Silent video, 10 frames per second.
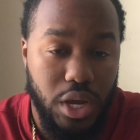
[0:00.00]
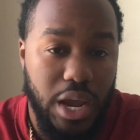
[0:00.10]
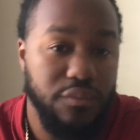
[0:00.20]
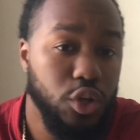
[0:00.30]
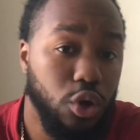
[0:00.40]

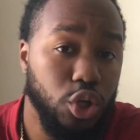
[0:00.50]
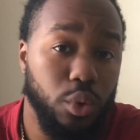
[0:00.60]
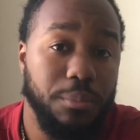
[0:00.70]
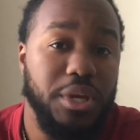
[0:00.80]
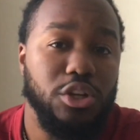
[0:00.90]
If you don't know
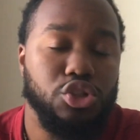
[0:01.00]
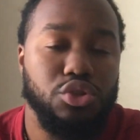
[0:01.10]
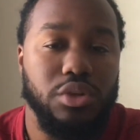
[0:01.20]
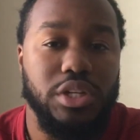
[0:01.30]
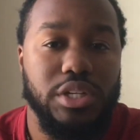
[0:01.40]
where Peter
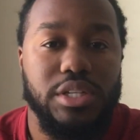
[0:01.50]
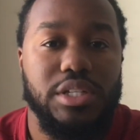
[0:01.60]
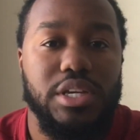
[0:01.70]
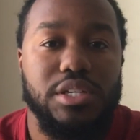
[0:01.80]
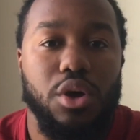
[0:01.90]
Street is,
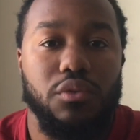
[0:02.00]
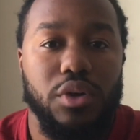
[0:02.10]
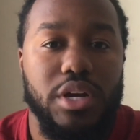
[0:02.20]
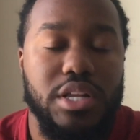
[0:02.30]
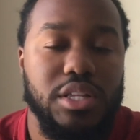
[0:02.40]
it's
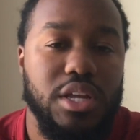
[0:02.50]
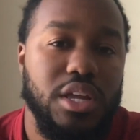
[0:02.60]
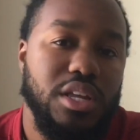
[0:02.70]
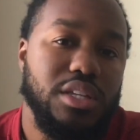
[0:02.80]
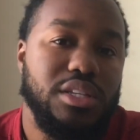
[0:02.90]
over in
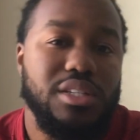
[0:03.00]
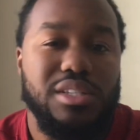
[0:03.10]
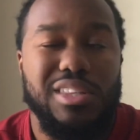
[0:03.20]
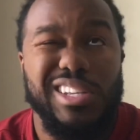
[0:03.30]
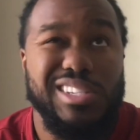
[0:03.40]

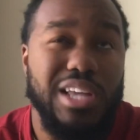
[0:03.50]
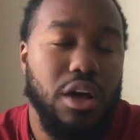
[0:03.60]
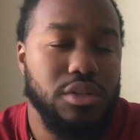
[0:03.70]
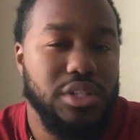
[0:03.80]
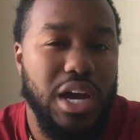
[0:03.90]
the
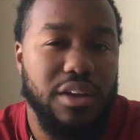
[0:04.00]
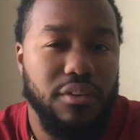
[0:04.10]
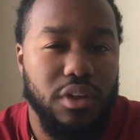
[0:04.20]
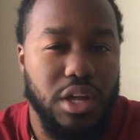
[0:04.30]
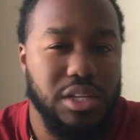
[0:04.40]
south side of
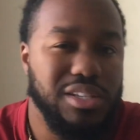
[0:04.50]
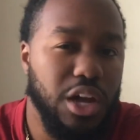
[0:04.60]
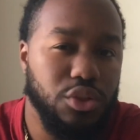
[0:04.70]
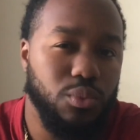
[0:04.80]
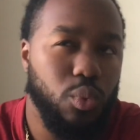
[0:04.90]
Atlanta,
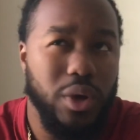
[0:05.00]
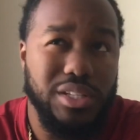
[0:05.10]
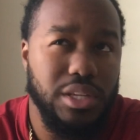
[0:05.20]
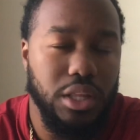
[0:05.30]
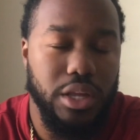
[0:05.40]

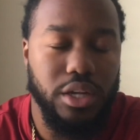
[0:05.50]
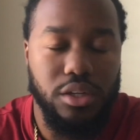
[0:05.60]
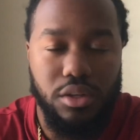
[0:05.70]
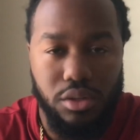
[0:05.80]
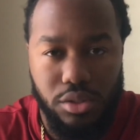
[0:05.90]
southwest
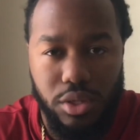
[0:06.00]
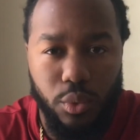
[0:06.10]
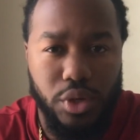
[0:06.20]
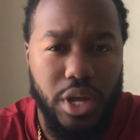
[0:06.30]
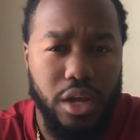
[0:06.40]
Atlanta,
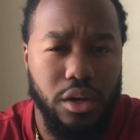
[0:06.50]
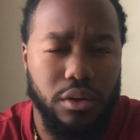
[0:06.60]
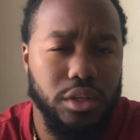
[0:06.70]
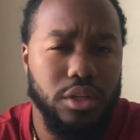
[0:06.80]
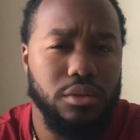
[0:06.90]
somewhere in that
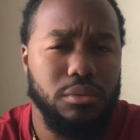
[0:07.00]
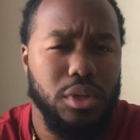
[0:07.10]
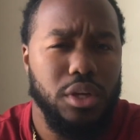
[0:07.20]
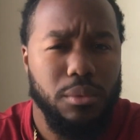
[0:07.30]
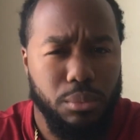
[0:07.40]
area,
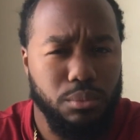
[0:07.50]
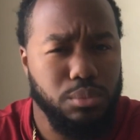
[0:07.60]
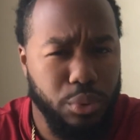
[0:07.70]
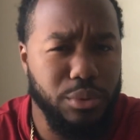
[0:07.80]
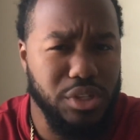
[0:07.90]

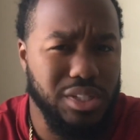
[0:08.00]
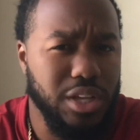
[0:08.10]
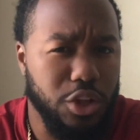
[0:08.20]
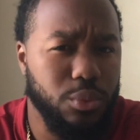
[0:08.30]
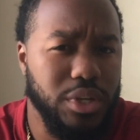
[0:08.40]
pretty much the
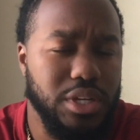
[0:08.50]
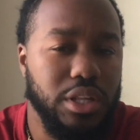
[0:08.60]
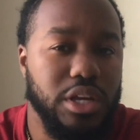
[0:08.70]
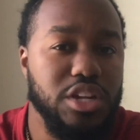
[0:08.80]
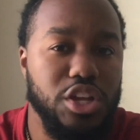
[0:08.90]
southwest
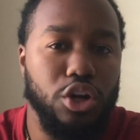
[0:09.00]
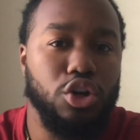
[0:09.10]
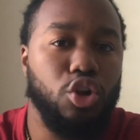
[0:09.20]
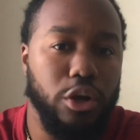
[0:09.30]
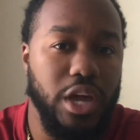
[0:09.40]
Atlanta, near
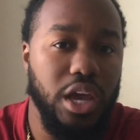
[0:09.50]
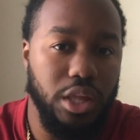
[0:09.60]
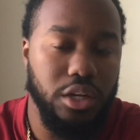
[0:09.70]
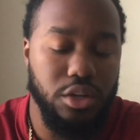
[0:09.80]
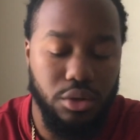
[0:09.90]
Clark
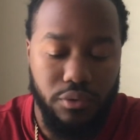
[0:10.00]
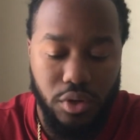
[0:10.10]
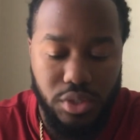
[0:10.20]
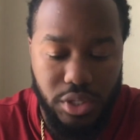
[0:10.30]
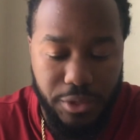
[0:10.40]
Atlanta
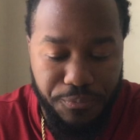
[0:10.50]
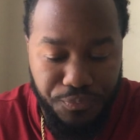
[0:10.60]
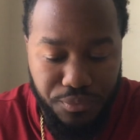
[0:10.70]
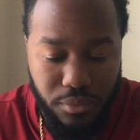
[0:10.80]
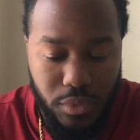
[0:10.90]
University.
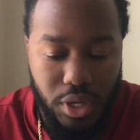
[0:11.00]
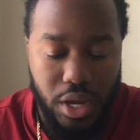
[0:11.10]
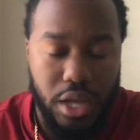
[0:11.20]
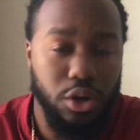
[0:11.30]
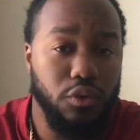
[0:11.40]

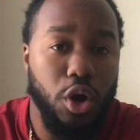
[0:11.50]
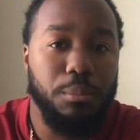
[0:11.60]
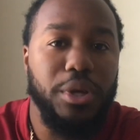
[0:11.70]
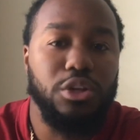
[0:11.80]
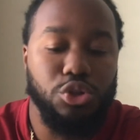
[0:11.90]
And over
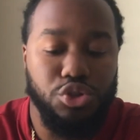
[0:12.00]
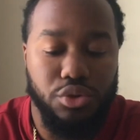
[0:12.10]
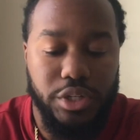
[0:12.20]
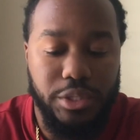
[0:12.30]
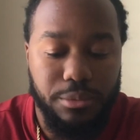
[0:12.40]
on Peter
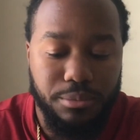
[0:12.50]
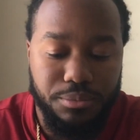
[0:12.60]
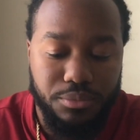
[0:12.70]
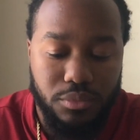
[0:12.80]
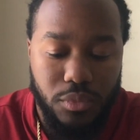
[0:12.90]
Street,
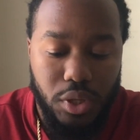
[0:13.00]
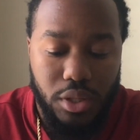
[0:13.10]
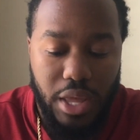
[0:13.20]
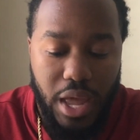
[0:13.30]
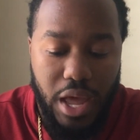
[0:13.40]

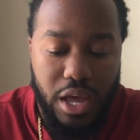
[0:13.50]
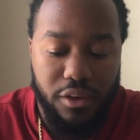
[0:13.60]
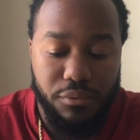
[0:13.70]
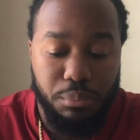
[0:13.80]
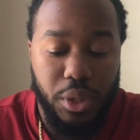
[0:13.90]
they
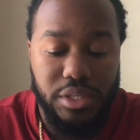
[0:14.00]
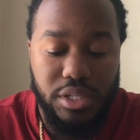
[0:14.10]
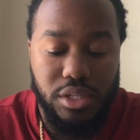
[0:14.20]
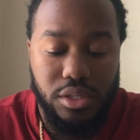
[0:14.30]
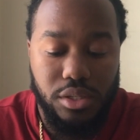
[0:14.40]
have
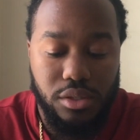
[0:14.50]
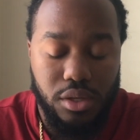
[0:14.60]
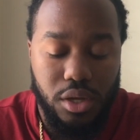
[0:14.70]
places